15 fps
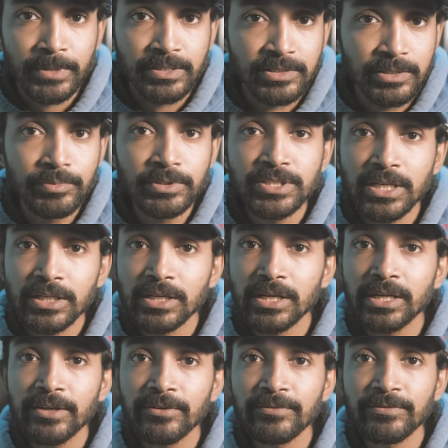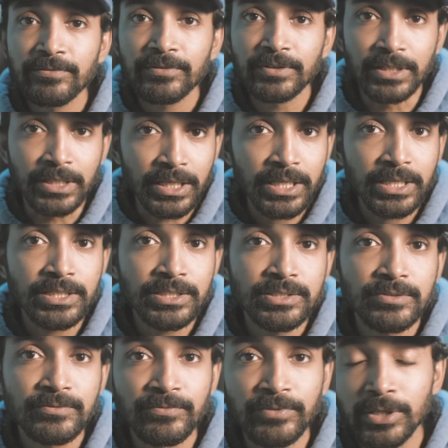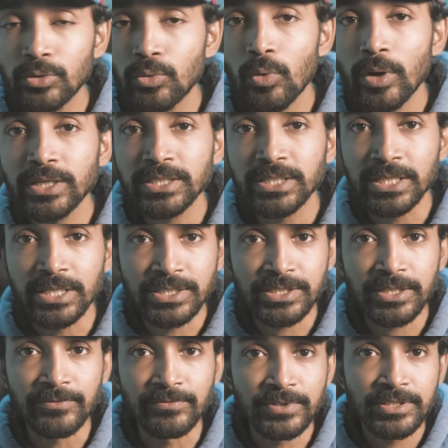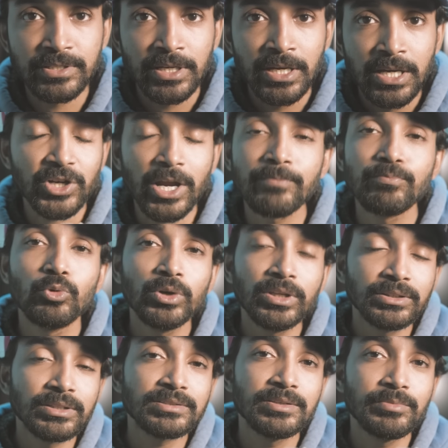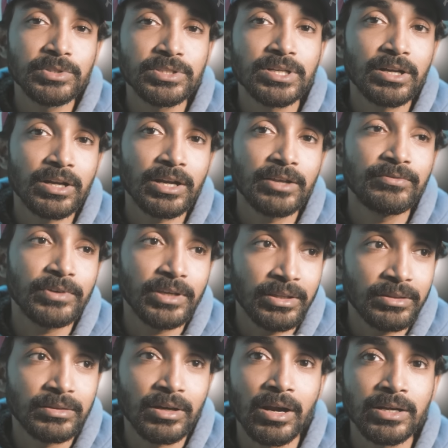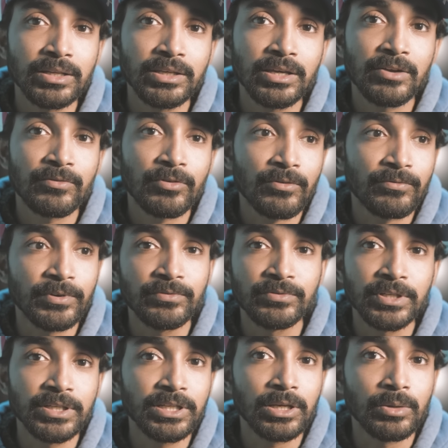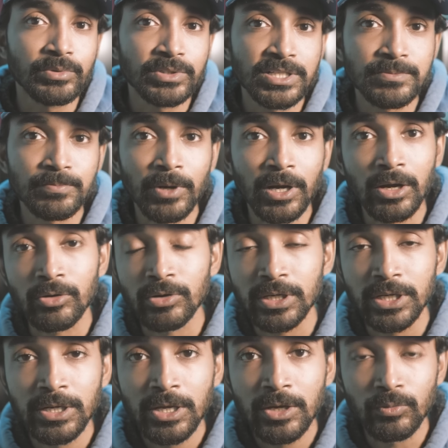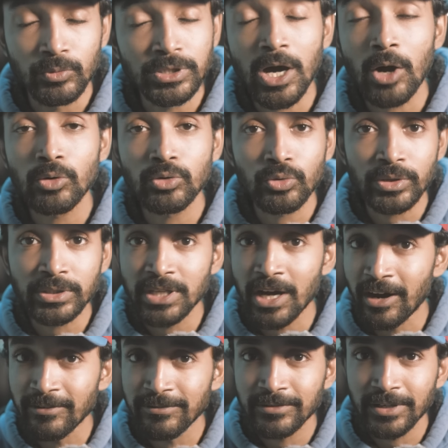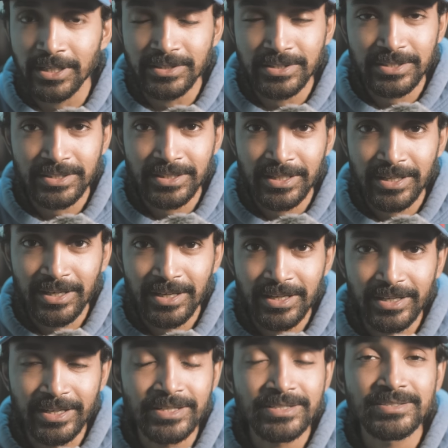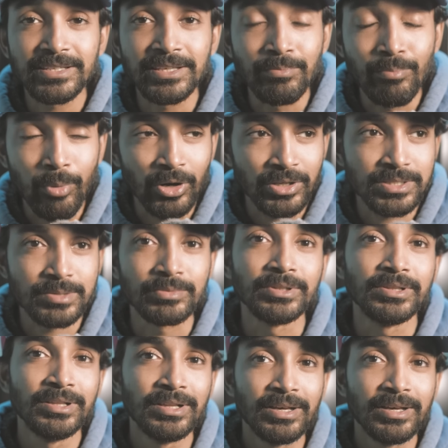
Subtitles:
CB300F needs frequent gear shifts. Try pulling the CB300F in third gear from 15 kilometers per hour without doing the half clutch. It's impossible.